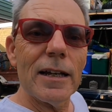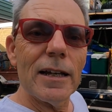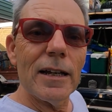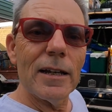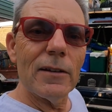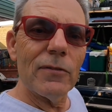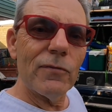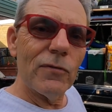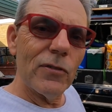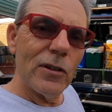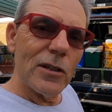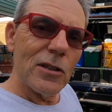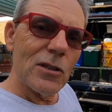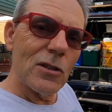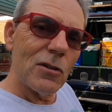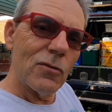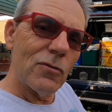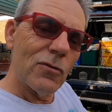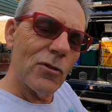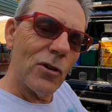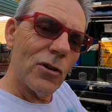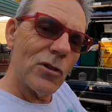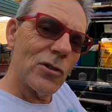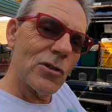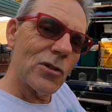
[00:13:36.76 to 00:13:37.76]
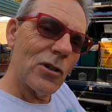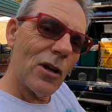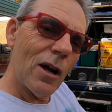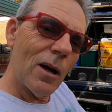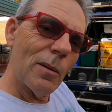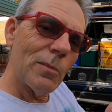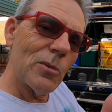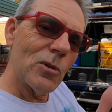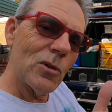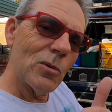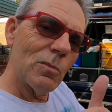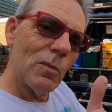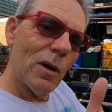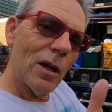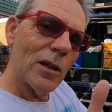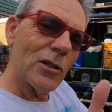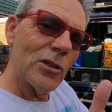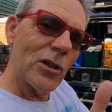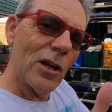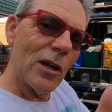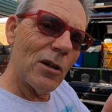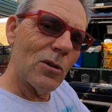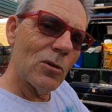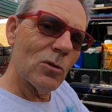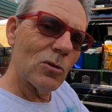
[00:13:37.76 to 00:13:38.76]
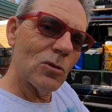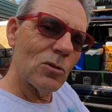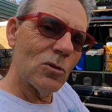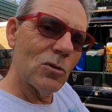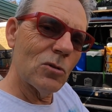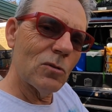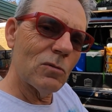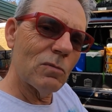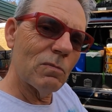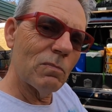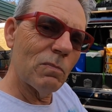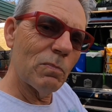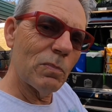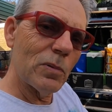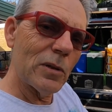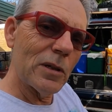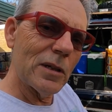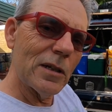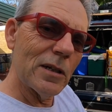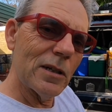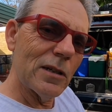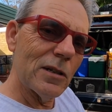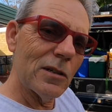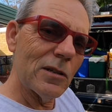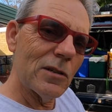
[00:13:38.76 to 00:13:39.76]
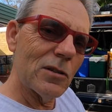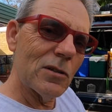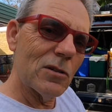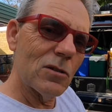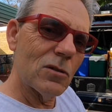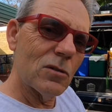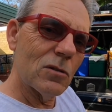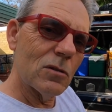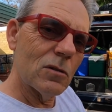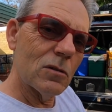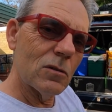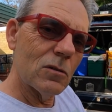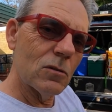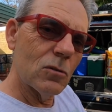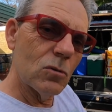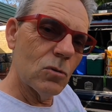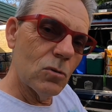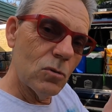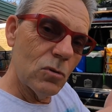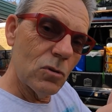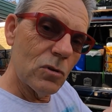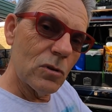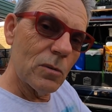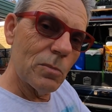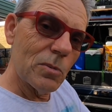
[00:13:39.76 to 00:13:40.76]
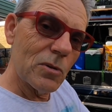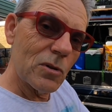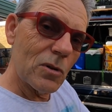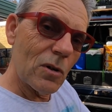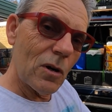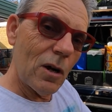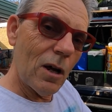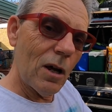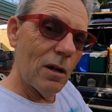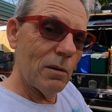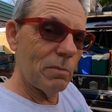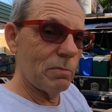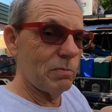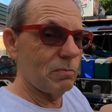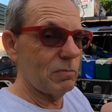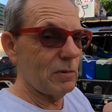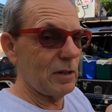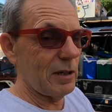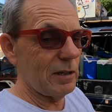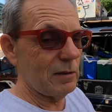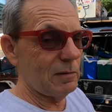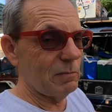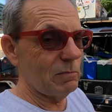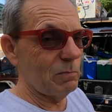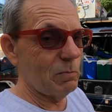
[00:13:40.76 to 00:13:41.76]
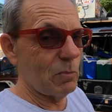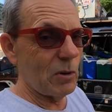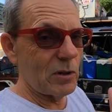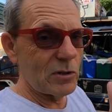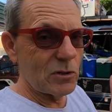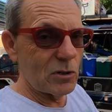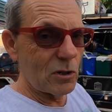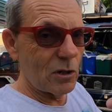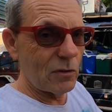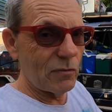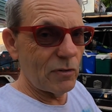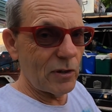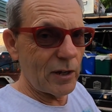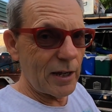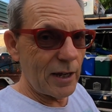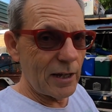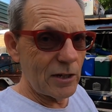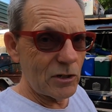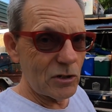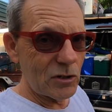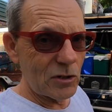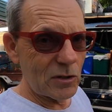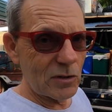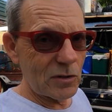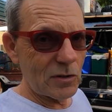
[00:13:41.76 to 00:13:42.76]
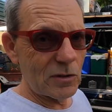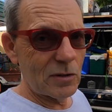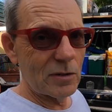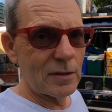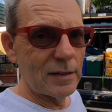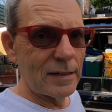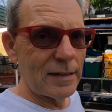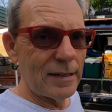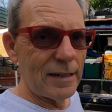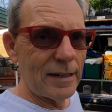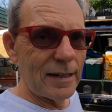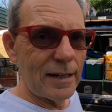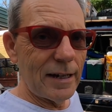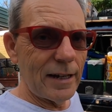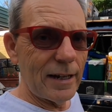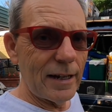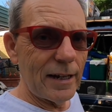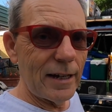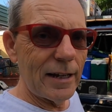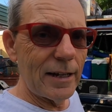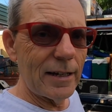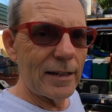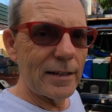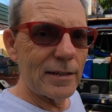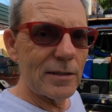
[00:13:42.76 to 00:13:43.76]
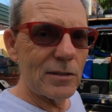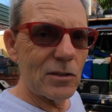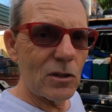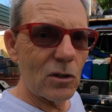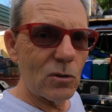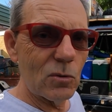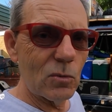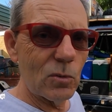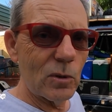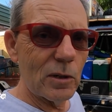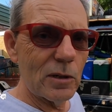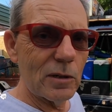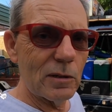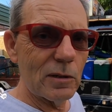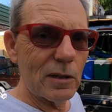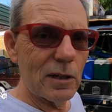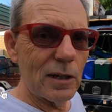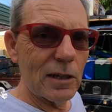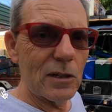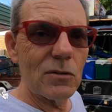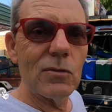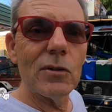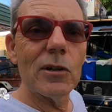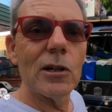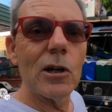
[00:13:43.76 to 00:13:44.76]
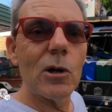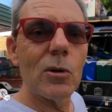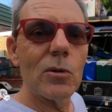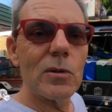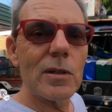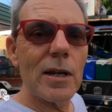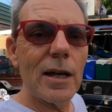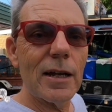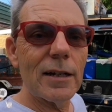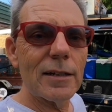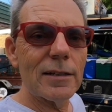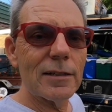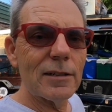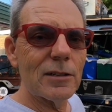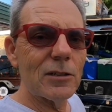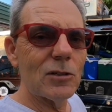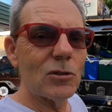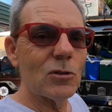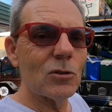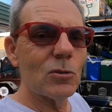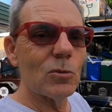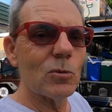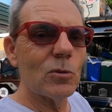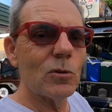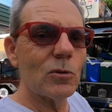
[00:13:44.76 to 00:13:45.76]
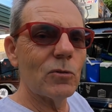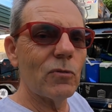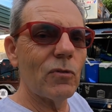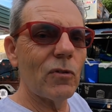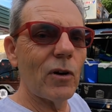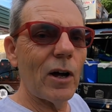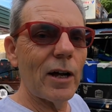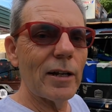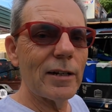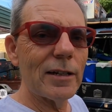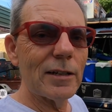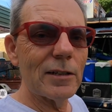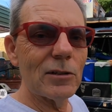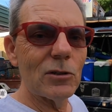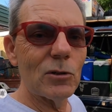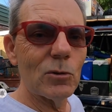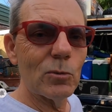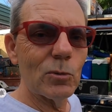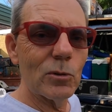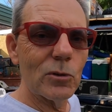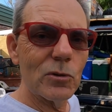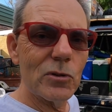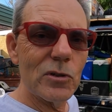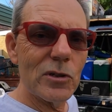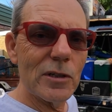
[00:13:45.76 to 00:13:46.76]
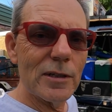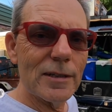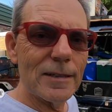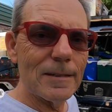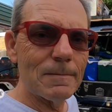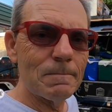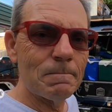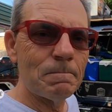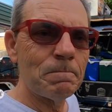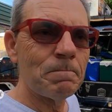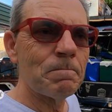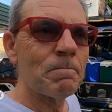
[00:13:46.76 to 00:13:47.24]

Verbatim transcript: If it's the first time to my channel, please do subscribe, press notifications. So when the next video is out, you will find it, you will see it.